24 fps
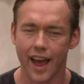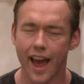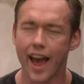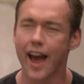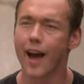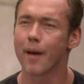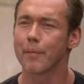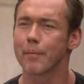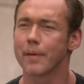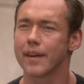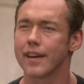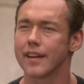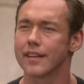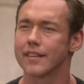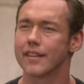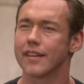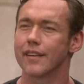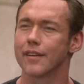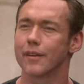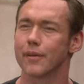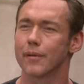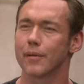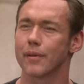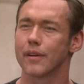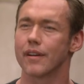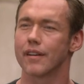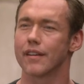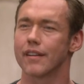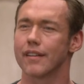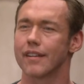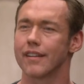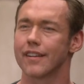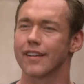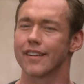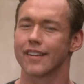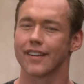happy to,
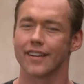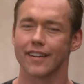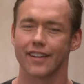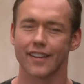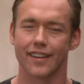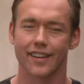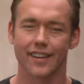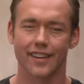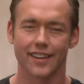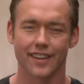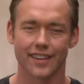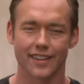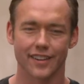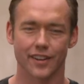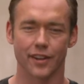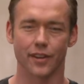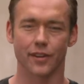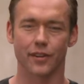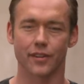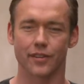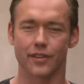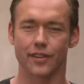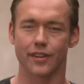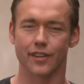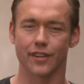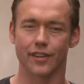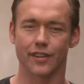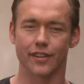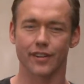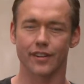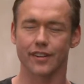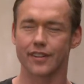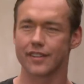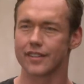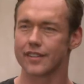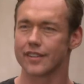uh, to, to
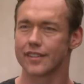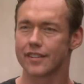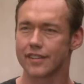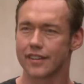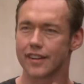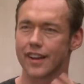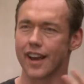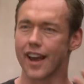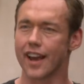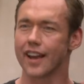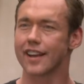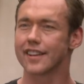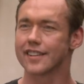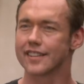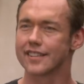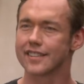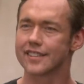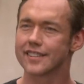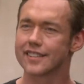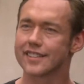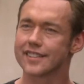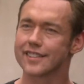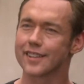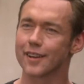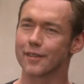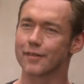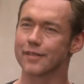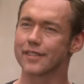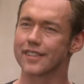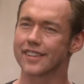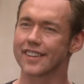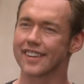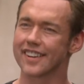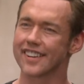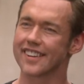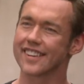create
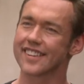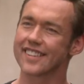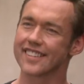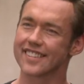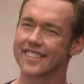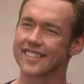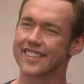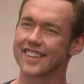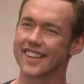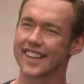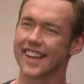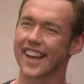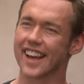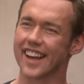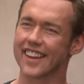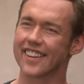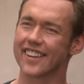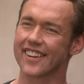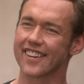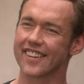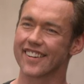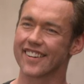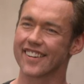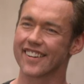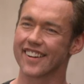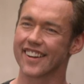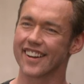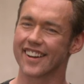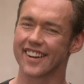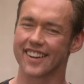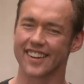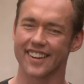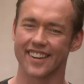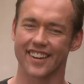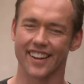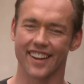something together,
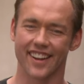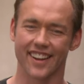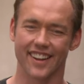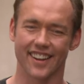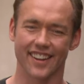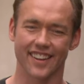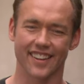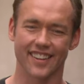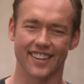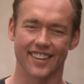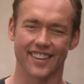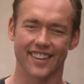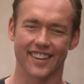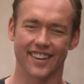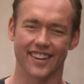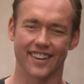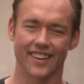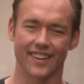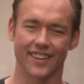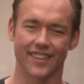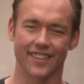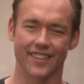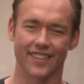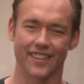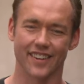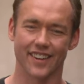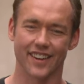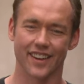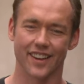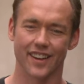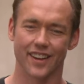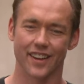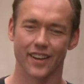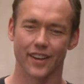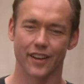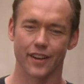and, and uh,
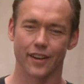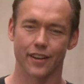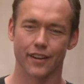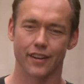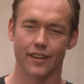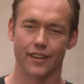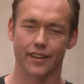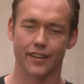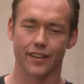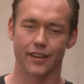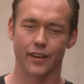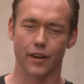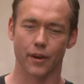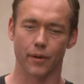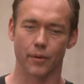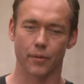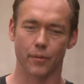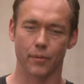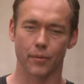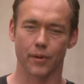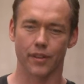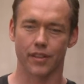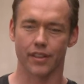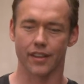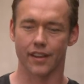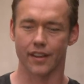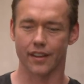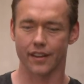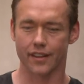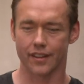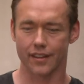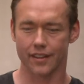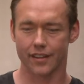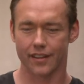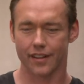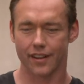you know,
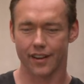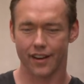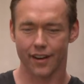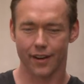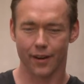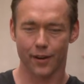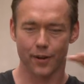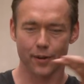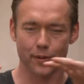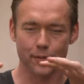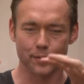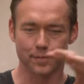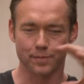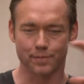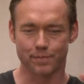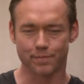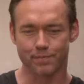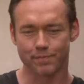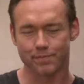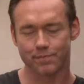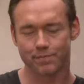within um,